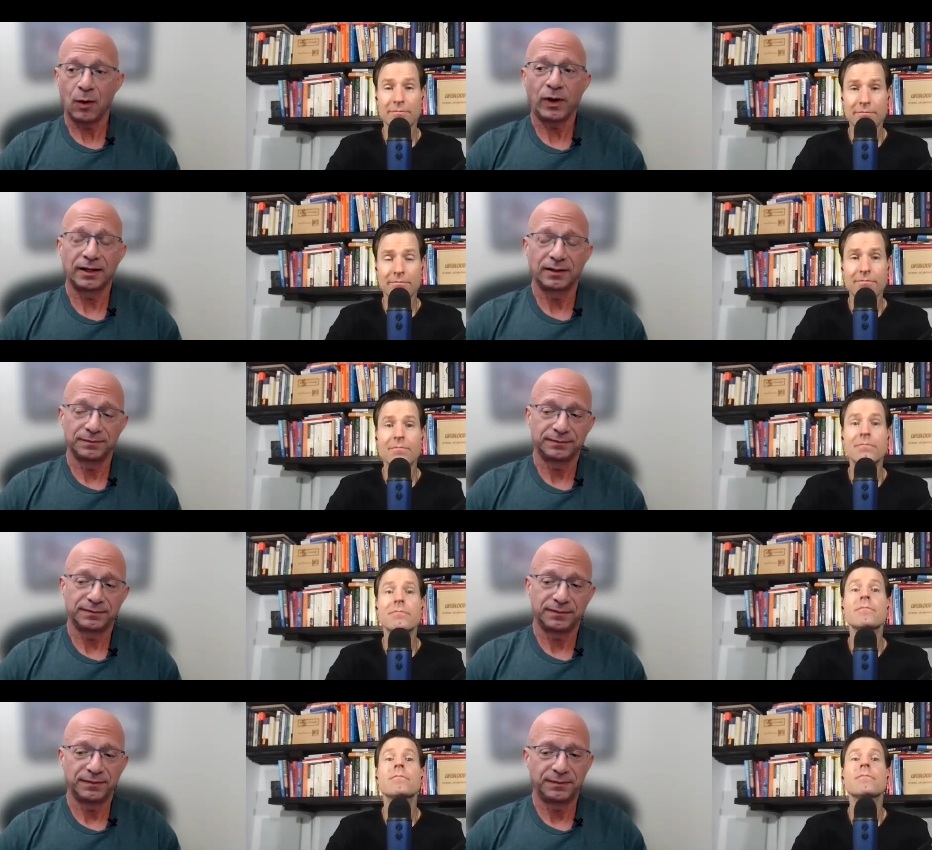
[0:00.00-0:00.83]
Speaker 1: to
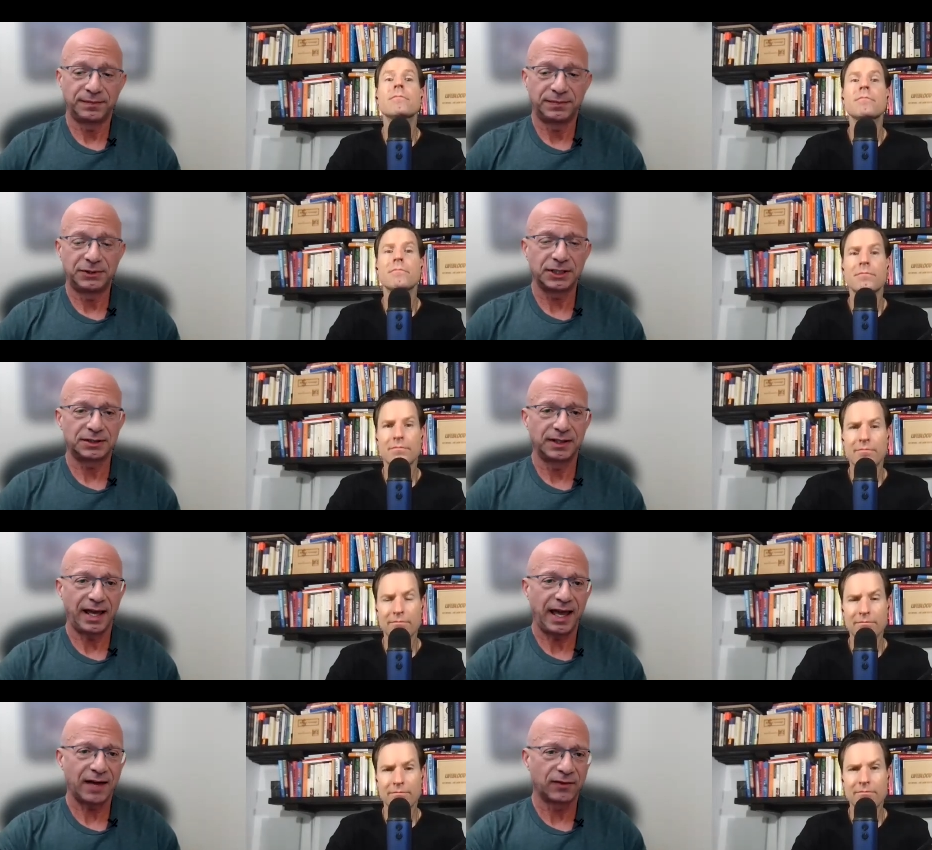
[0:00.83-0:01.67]
just
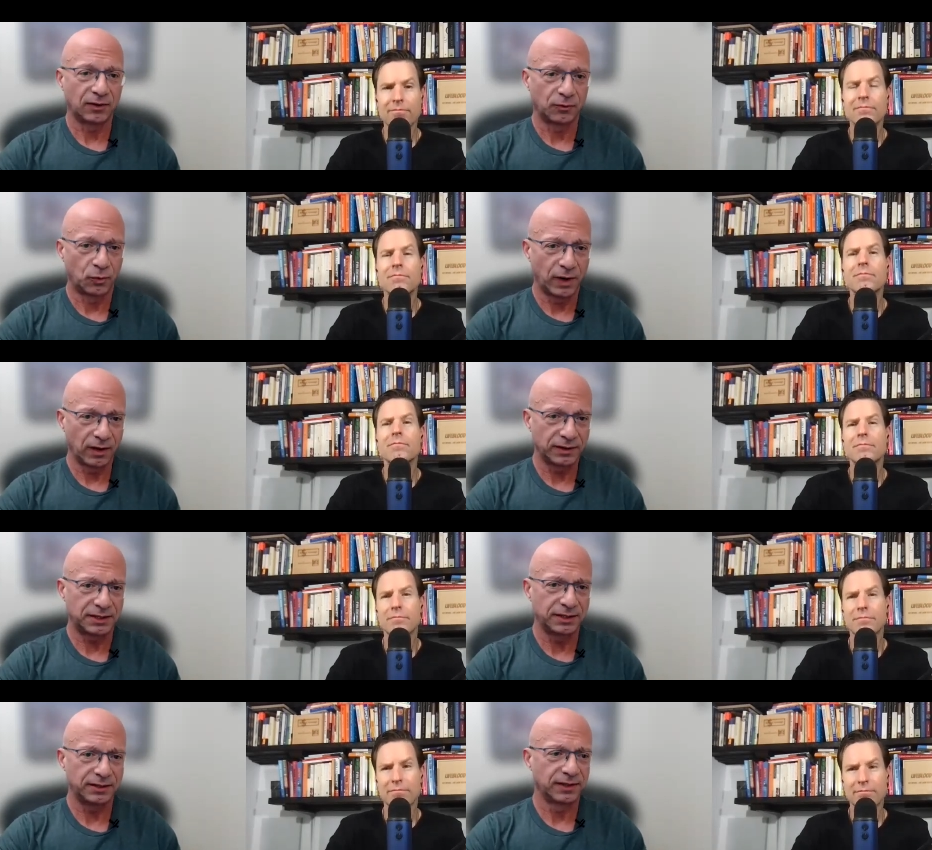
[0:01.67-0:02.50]
have a
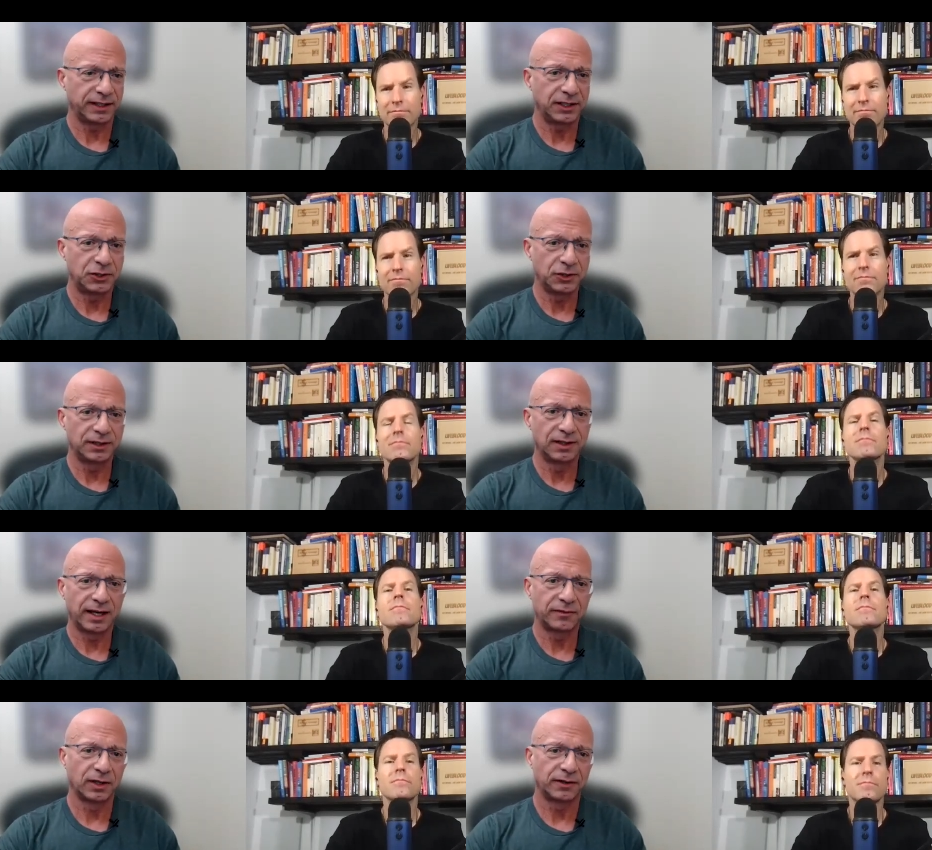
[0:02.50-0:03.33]
relatively good
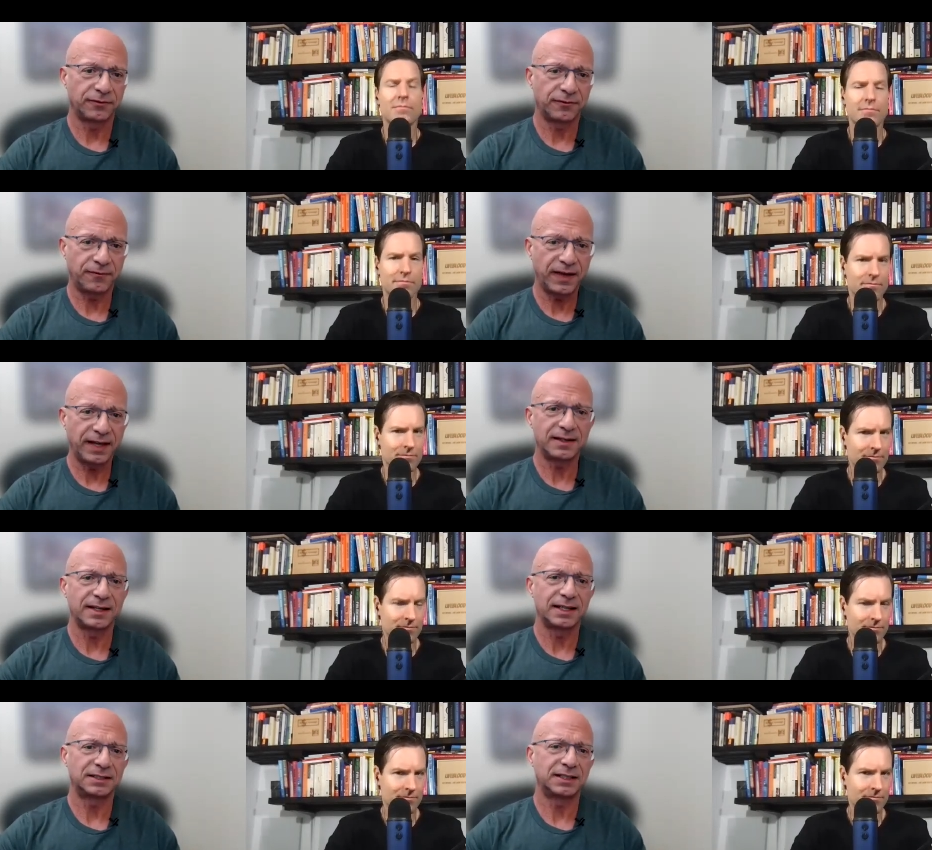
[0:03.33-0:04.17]
level of
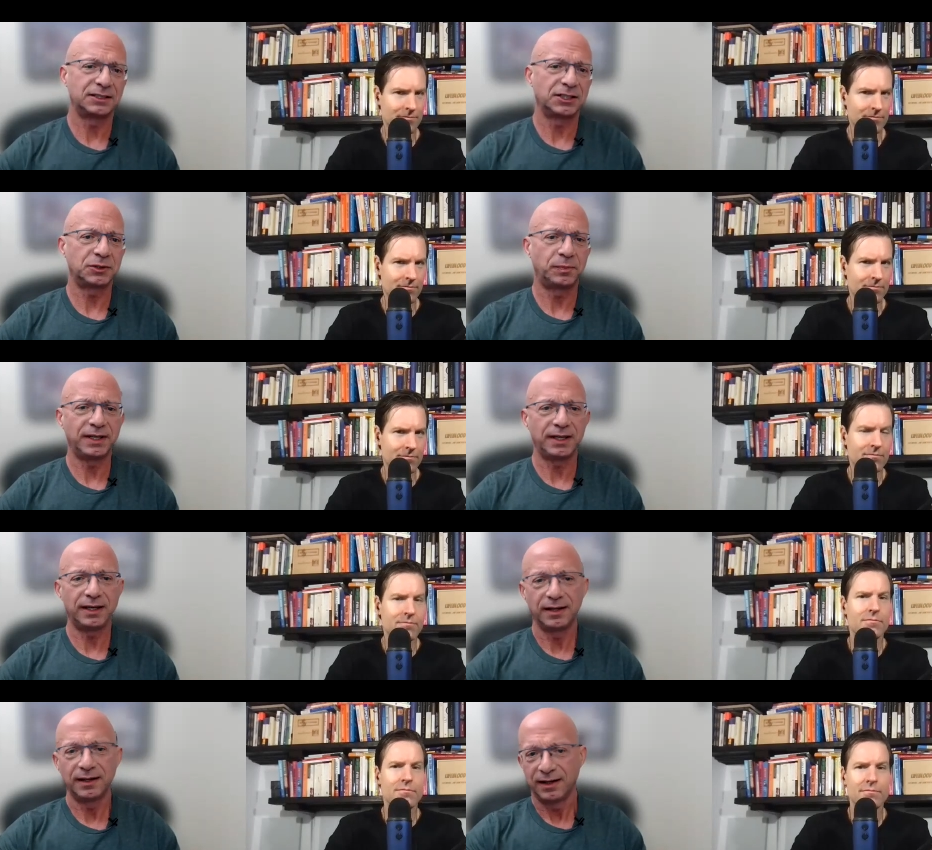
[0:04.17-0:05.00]
fitness and just
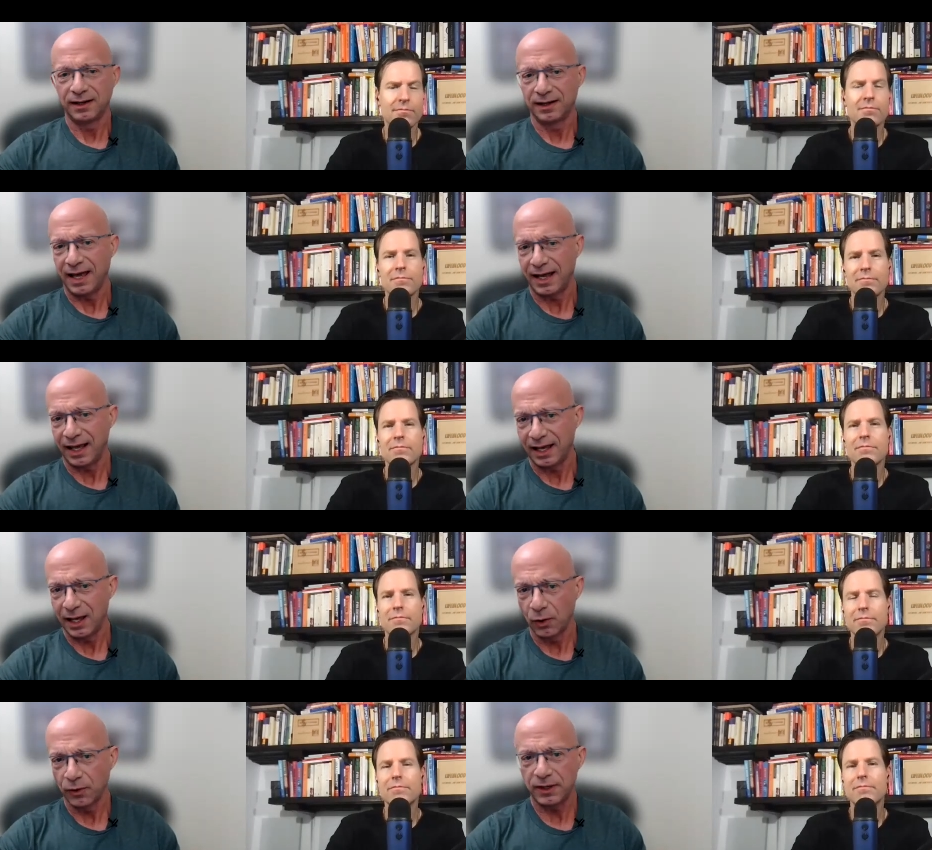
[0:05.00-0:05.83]
be at a
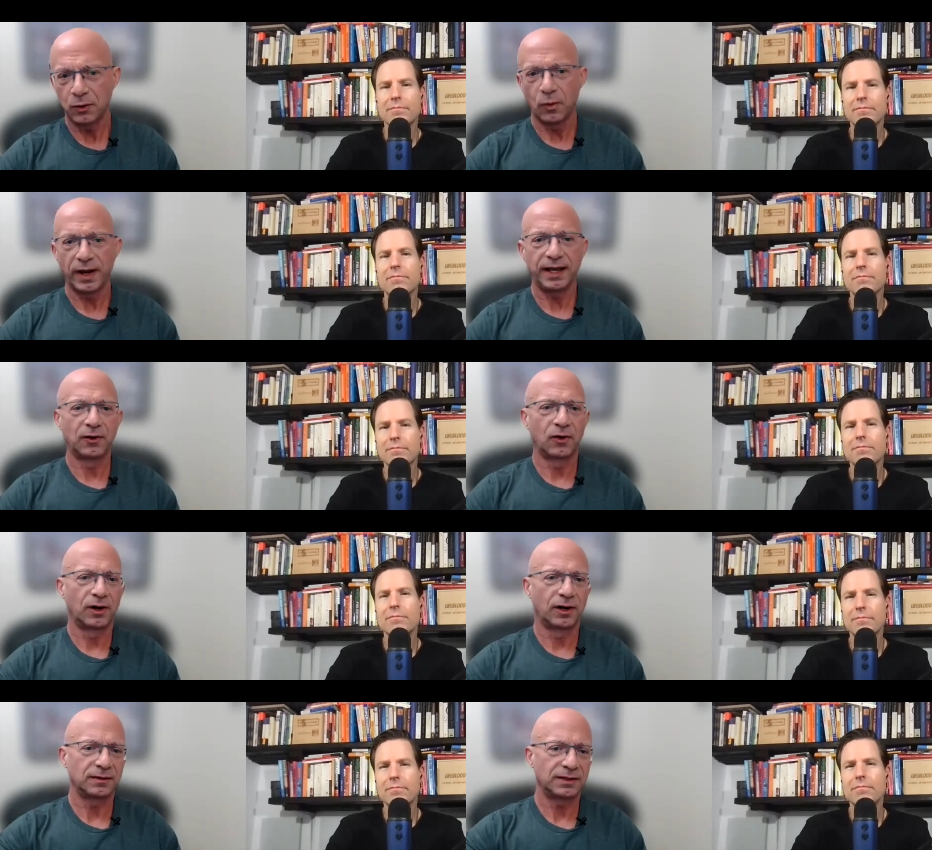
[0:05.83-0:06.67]
healthy weight,
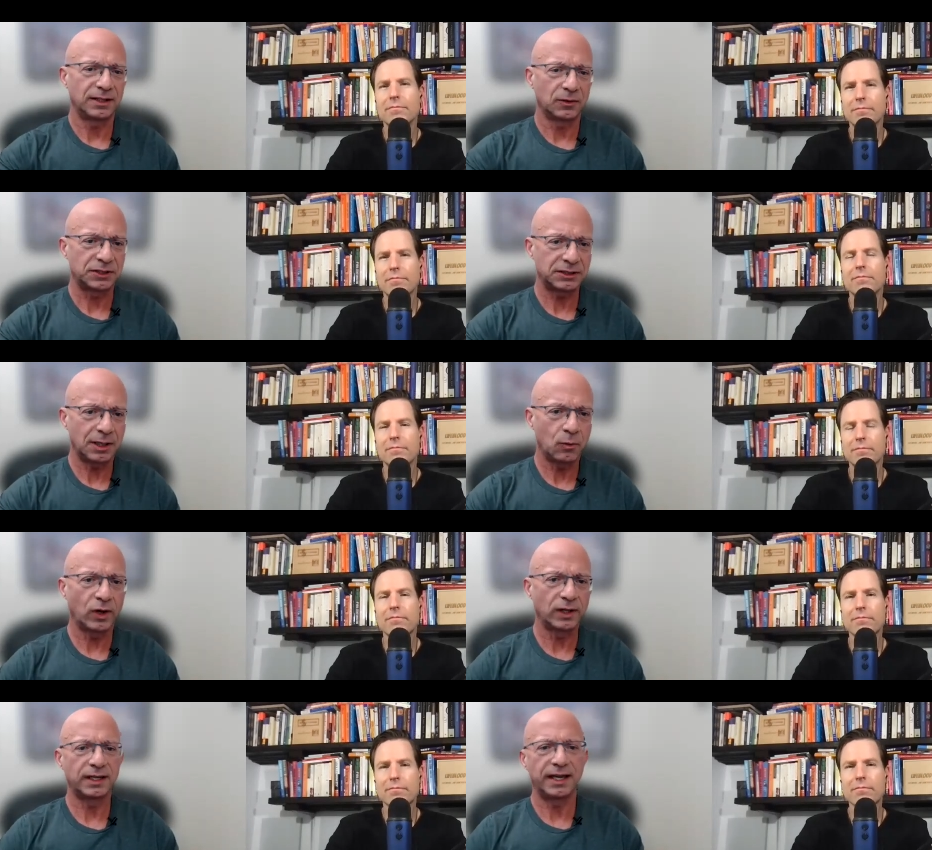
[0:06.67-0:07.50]
or, you know,
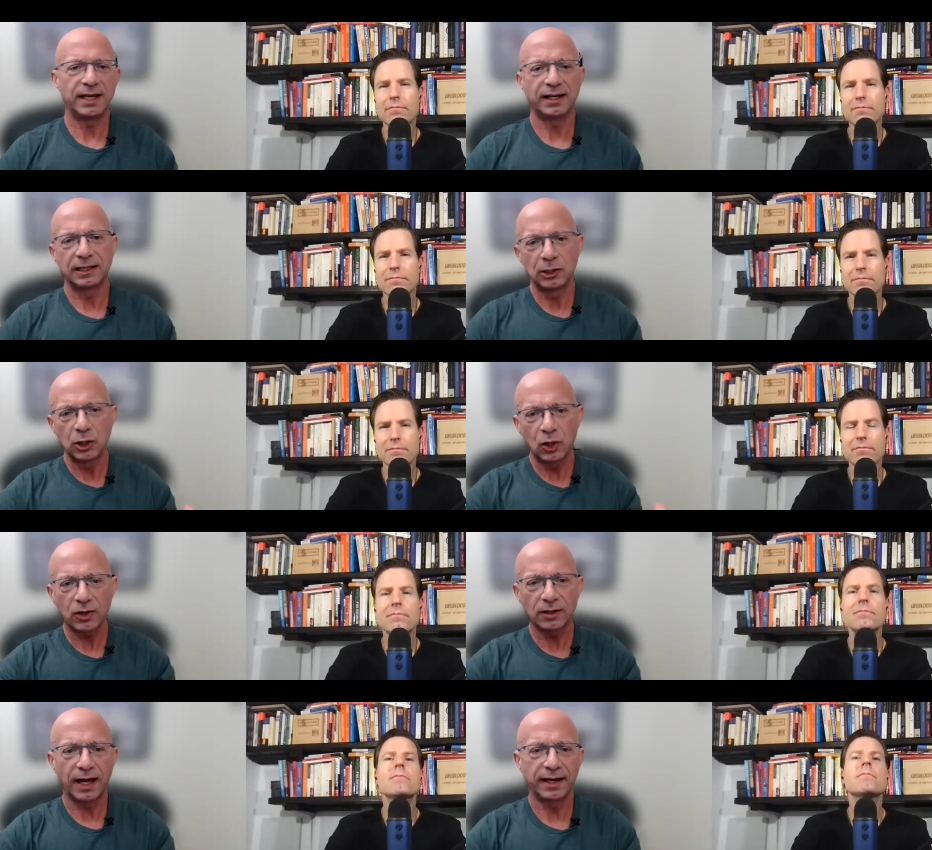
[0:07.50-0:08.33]
somewhat lean, and
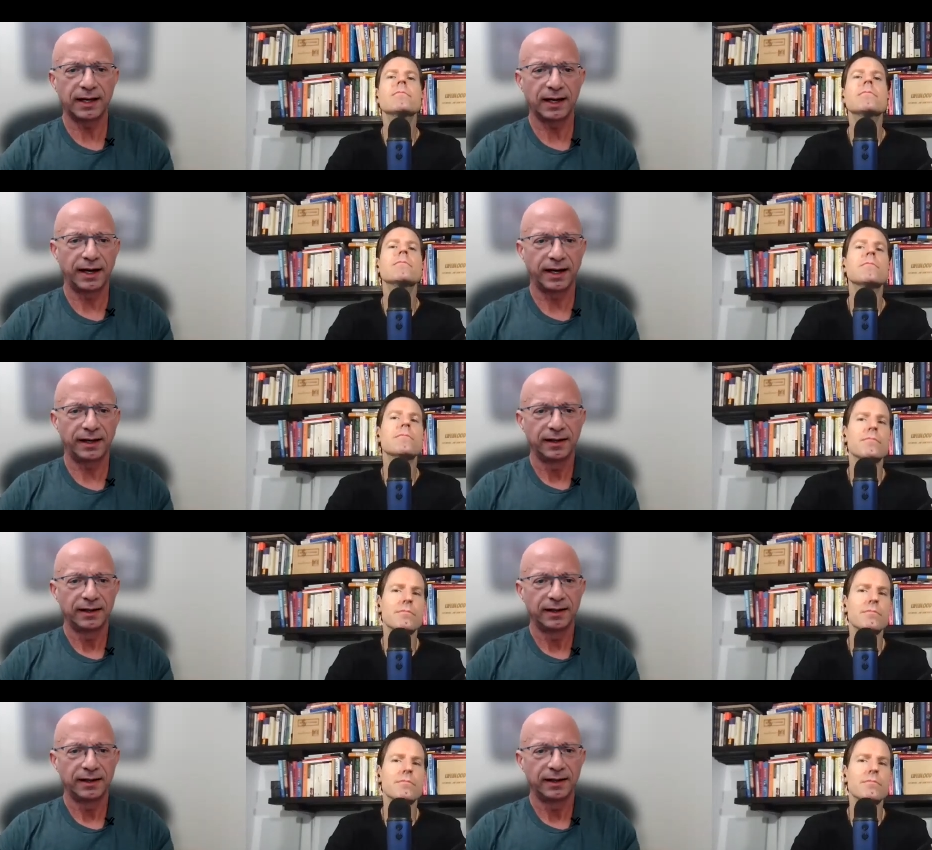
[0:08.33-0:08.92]
look like I